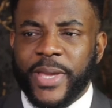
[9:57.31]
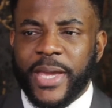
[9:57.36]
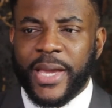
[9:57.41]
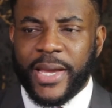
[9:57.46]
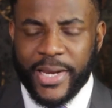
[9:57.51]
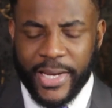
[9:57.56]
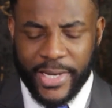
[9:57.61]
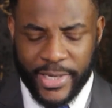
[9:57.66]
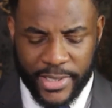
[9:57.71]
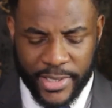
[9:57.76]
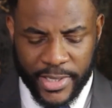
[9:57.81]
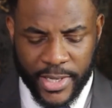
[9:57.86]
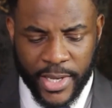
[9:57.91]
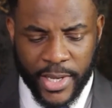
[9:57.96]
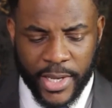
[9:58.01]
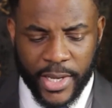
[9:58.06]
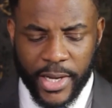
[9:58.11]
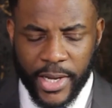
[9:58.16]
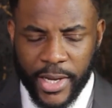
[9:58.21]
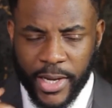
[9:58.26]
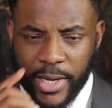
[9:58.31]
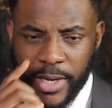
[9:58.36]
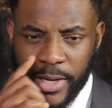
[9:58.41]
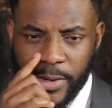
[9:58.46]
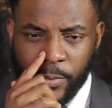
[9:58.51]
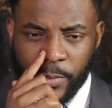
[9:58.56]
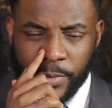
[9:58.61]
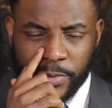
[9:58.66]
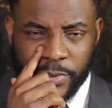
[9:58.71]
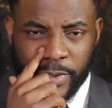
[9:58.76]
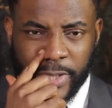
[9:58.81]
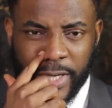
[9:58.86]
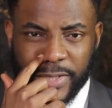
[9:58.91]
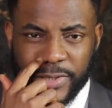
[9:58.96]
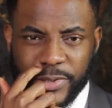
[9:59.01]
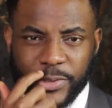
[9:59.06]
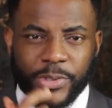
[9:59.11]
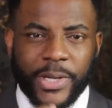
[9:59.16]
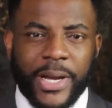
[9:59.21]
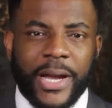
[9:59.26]
headed with
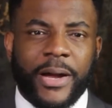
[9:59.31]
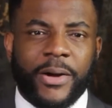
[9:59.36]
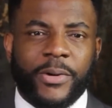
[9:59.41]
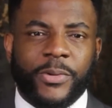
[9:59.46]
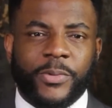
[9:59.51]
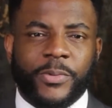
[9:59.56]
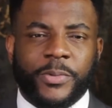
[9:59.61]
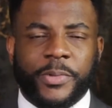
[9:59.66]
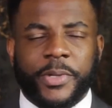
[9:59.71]
regards to how